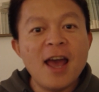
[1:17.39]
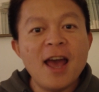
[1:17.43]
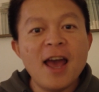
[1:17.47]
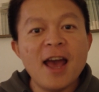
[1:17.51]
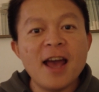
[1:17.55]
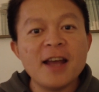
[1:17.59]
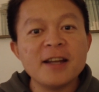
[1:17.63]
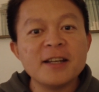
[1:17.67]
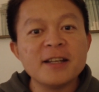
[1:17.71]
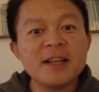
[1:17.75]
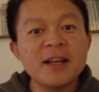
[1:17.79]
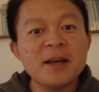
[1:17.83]

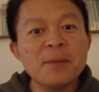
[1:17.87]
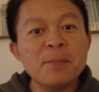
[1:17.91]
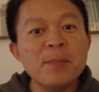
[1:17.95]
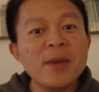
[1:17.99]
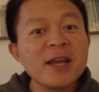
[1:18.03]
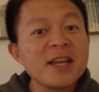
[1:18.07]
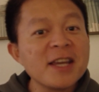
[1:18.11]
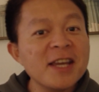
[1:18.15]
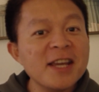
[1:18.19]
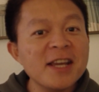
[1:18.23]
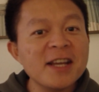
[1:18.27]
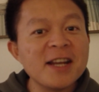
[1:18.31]
and
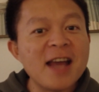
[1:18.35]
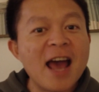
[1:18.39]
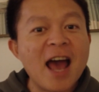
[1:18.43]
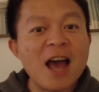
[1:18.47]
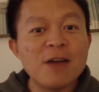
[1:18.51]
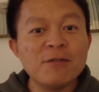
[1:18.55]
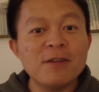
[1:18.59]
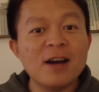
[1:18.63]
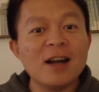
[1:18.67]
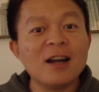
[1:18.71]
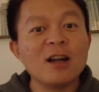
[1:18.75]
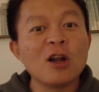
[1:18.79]
make it
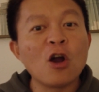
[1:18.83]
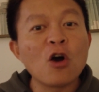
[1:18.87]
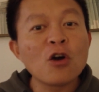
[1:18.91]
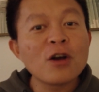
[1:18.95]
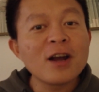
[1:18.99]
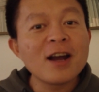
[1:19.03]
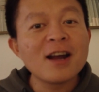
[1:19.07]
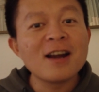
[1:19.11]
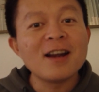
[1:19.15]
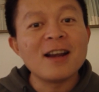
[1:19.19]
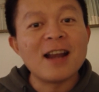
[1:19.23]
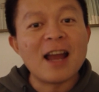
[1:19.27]
have a
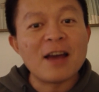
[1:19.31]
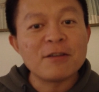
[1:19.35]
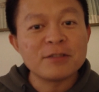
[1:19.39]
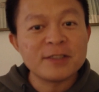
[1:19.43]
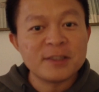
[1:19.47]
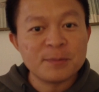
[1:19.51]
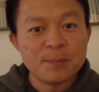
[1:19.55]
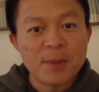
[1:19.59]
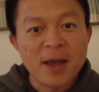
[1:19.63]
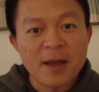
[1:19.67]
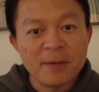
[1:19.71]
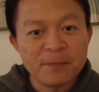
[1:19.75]
longer
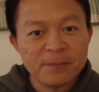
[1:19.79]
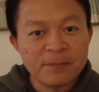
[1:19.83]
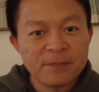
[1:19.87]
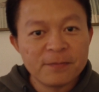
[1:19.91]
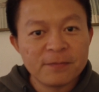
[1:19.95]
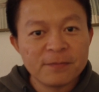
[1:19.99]
lifespan.